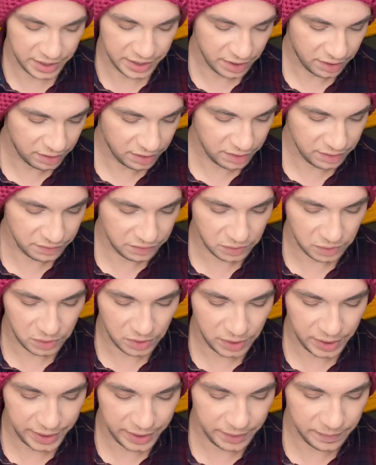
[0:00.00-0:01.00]
yarn
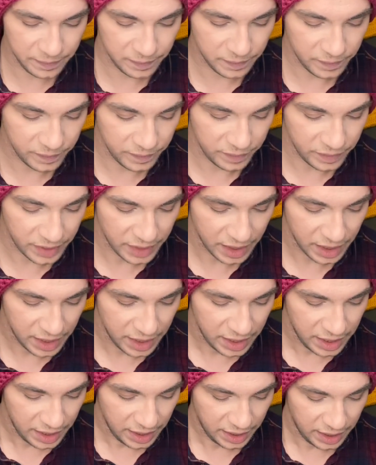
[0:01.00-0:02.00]
for it.
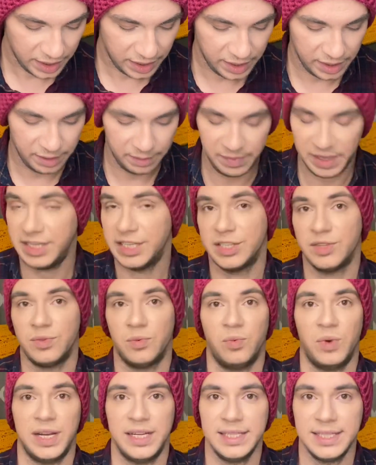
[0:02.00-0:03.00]
Um, it's just
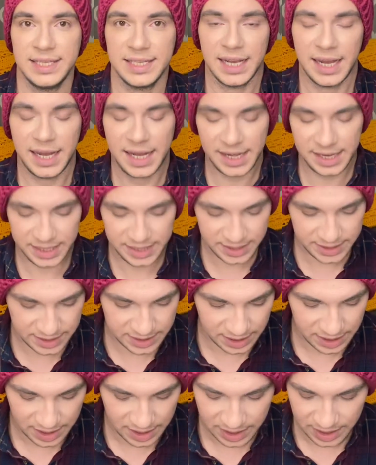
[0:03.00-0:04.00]
one size.
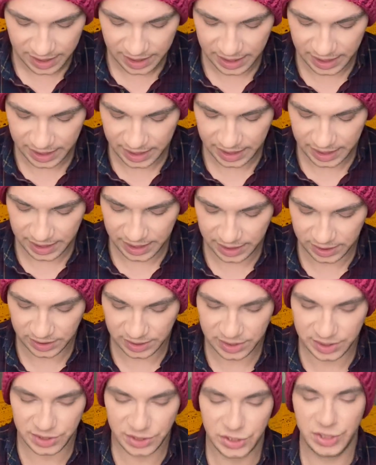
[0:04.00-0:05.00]
It looks
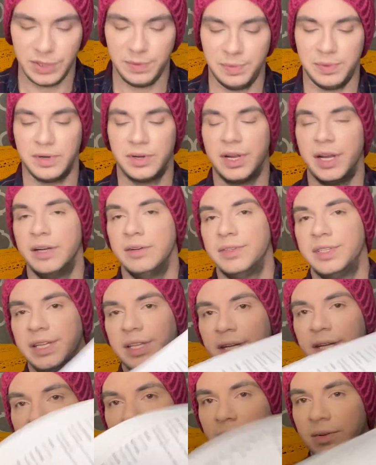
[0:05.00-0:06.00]
super cozy,
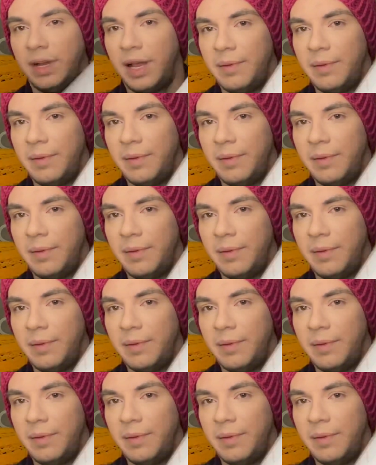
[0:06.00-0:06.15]
though. I